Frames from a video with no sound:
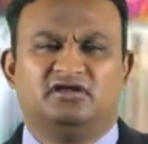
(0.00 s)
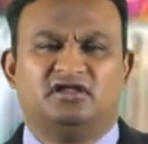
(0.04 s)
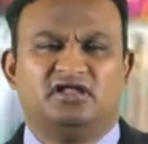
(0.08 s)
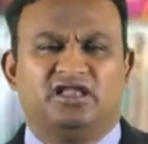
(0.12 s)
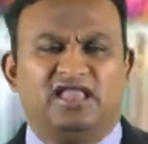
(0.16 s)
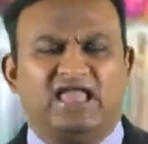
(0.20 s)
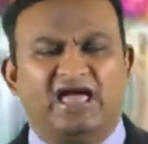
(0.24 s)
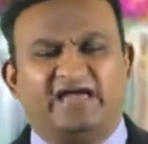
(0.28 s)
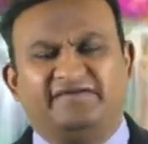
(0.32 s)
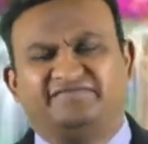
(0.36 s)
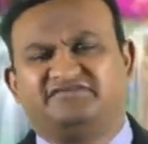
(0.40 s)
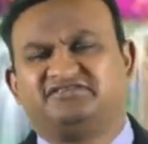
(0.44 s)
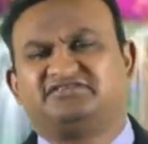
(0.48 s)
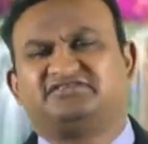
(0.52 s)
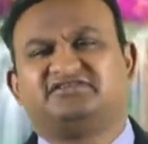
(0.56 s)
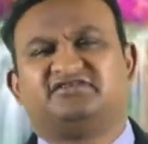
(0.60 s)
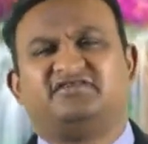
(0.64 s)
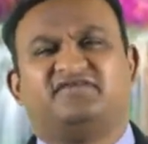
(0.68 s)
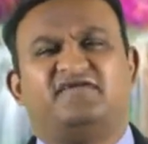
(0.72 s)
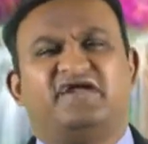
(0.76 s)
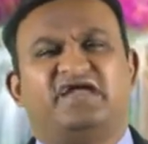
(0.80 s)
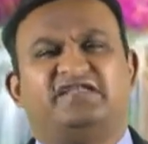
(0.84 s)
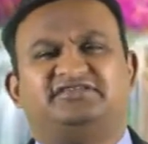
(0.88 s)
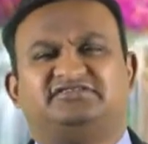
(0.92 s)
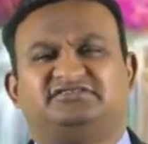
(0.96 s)
life's
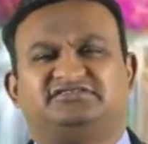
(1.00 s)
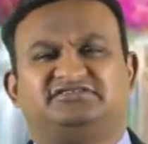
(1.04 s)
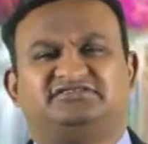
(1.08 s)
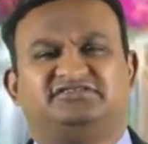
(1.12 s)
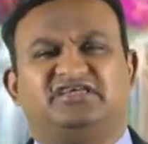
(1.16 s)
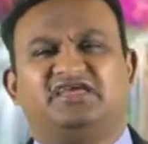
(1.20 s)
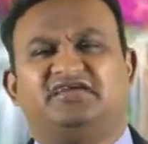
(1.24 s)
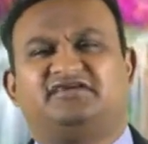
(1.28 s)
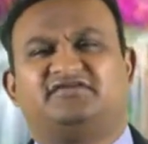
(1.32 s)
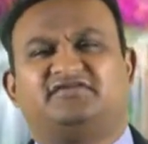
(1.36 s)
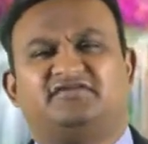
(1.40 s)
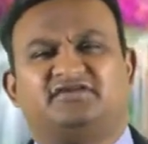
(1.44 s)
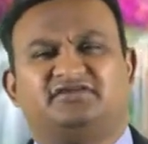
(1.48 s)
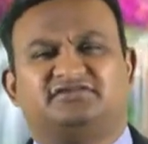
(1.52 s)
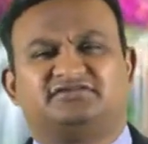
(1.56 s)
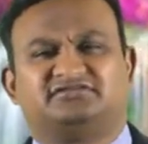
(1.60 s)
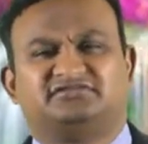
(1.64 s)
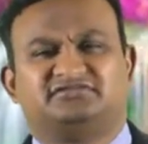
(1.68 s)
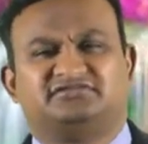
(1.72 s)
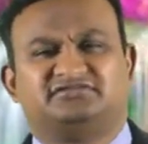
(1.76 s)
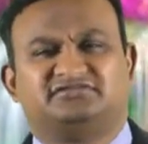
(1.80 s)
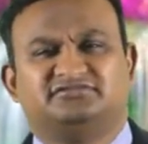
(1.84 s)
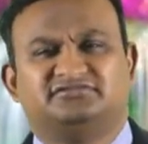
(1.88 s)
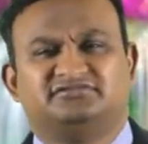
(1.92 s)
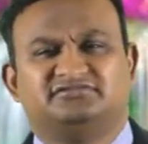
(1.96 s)
great secret,
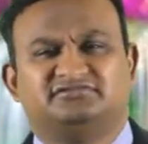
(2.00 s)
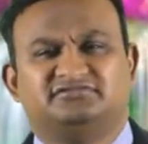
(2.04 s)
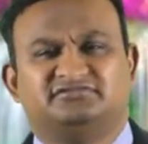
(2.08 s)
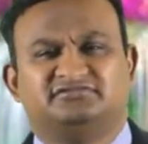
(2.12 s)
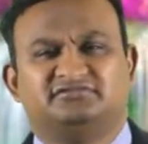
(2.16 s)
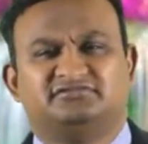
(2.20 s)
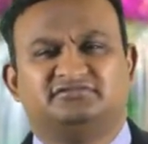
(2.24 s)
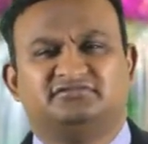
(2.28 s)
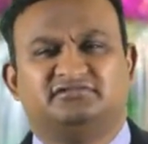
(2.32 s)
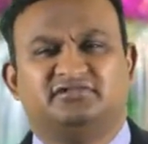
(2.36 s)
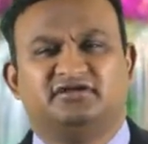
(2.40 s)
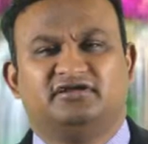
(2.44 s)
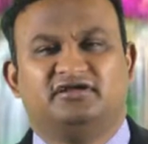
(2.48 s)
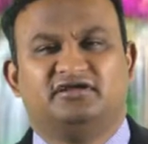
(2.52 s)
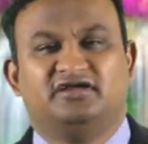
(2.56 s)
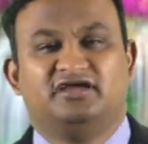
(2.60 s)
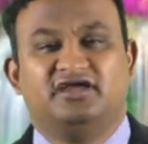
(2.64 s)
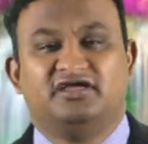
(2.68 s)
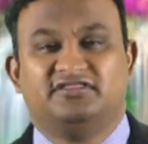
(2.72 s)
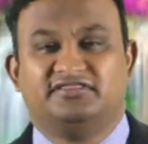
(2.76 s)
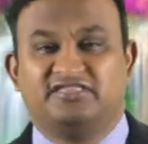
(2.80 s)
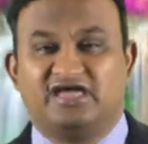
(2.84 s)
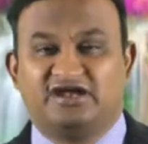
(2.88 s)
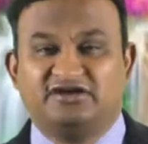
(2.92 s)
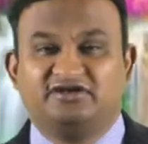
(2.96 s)

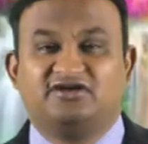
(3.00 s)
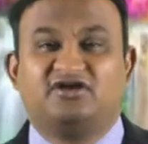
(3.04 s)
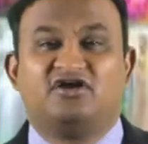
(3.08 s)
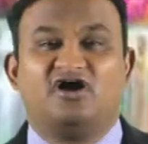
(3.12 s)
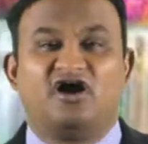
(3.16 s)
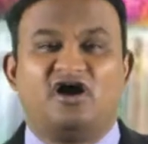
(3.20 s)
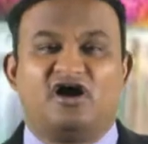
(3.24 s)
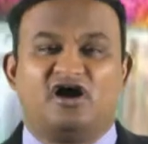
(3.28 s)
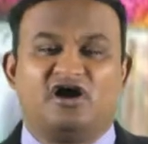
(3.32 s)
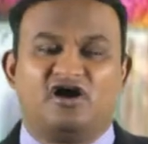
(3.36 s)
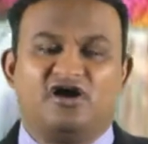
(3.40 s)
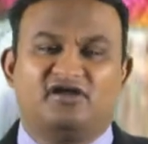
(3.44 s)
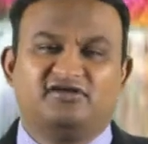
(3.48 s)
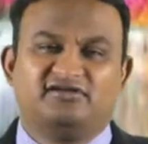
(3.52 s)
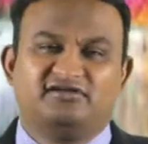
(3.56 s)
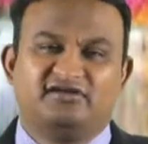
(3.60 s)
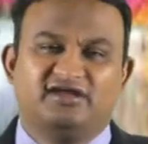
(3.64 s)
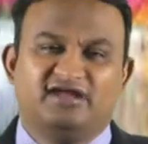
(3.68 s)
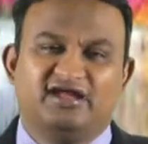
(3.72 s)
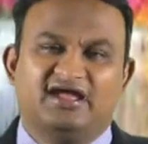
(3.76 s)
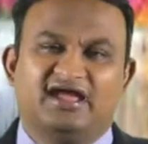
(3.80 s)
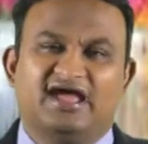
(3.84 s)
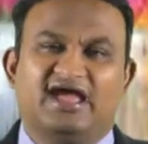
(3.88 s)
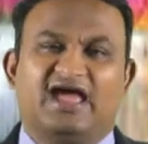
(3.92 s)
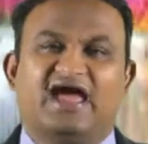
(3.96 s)
that God
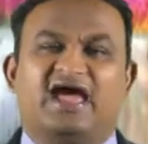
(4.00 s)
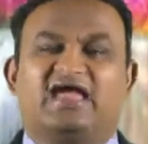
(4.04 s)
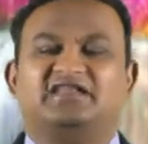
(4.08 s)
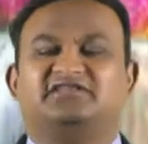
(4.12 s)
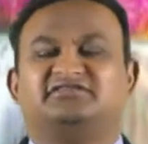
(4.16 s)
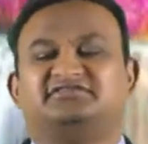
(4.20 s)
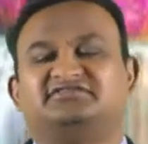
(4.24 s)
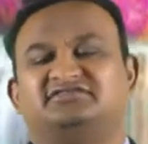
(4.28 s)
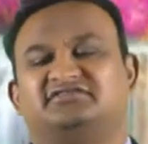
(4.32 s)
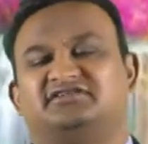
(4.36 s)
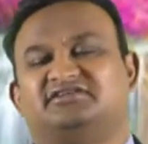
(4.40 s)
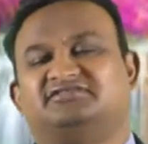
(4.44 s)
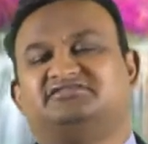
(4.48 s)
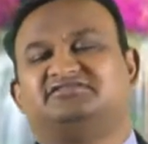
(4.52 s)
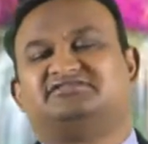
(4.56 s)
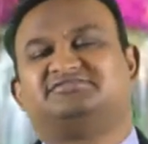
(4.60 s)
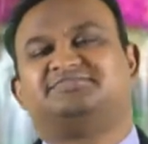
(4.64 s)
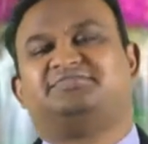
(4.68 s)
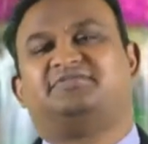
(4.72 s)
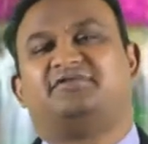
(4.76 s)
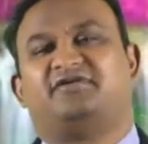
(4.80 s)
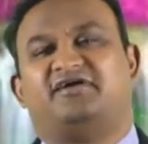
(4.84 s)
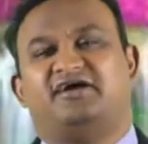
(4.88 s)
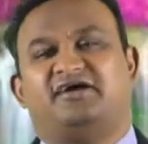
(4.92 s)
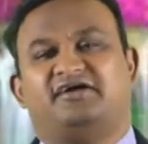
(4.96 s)
answers
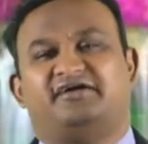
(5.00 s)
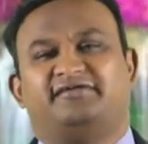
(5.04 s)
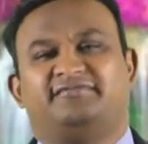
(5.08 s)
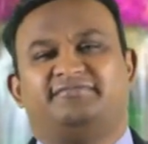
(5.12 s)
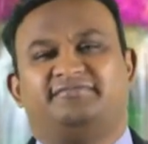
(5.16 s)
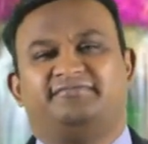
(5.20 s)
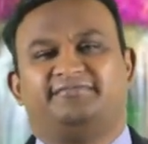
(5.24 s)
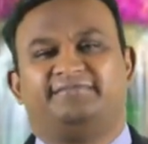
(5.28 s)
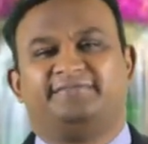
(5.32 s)
prayer.